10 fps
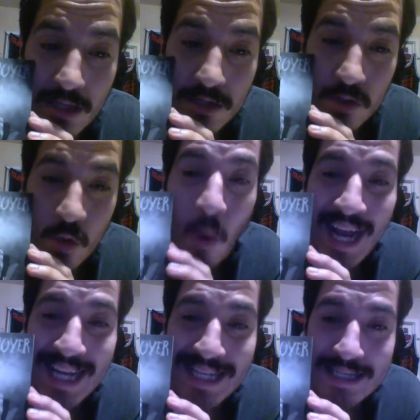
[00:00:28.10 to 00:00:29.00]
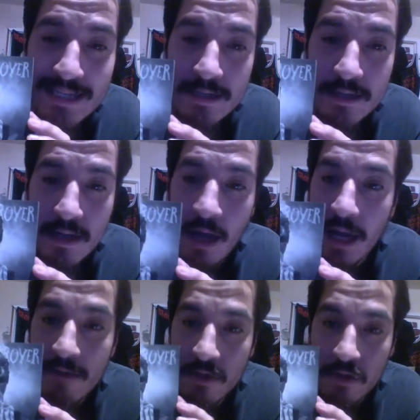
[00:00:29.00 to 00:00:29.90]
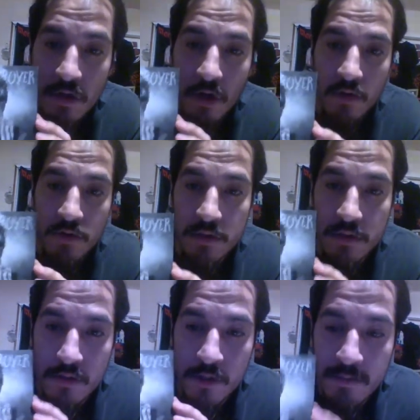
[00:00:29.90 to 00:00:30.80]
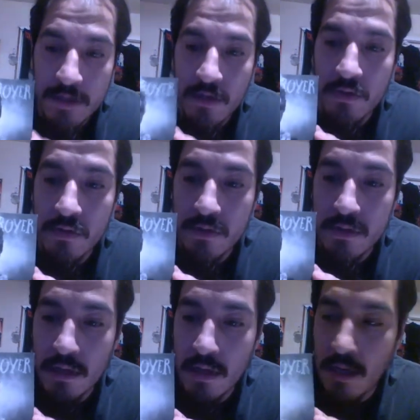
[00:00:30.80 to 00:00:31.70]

twice. I gave it 2 goes, 2 spinneroos.